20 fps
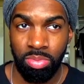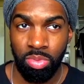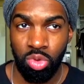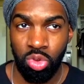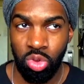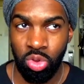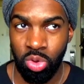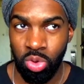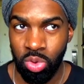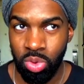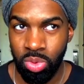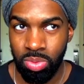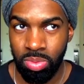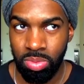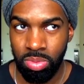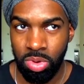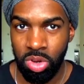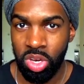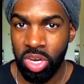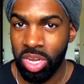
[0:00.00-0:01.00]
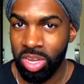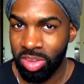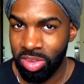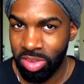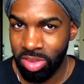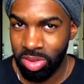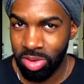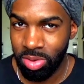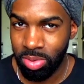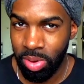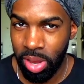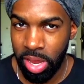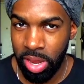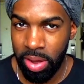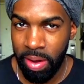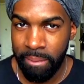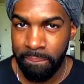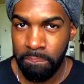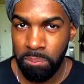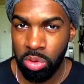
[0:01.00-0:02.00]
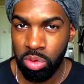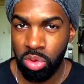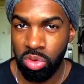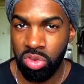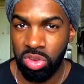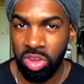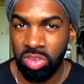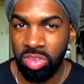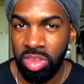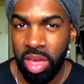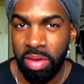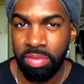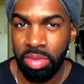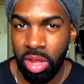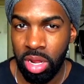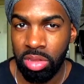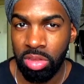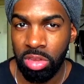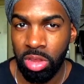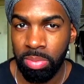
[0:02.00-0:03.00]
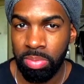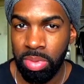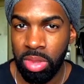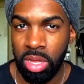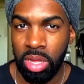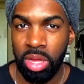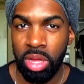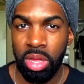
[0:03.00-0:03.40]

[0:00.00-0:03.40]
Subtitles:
to just, right? To just have done something.